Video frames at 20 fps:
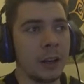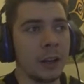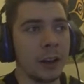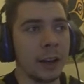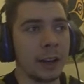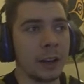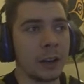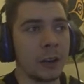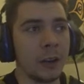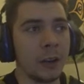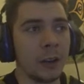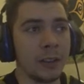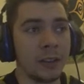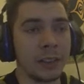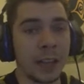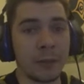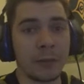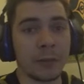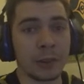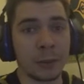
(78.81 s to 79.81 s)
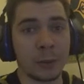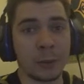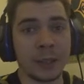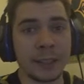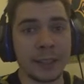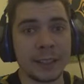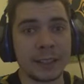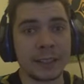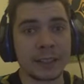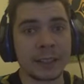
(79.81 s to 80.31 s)
I got David
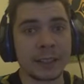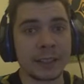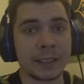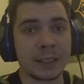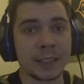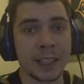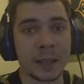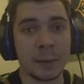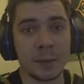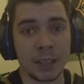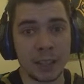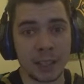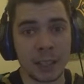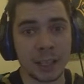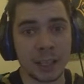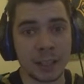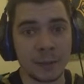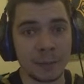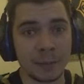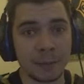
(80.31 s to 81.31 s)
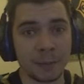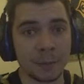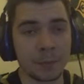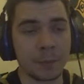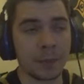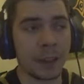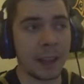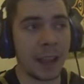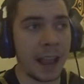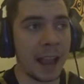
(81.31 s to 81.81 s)
Luiz Team of the Year,
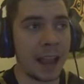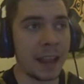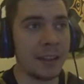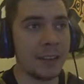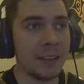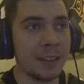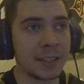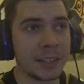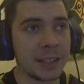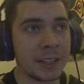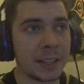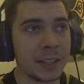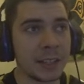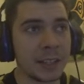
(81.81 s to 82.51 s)
and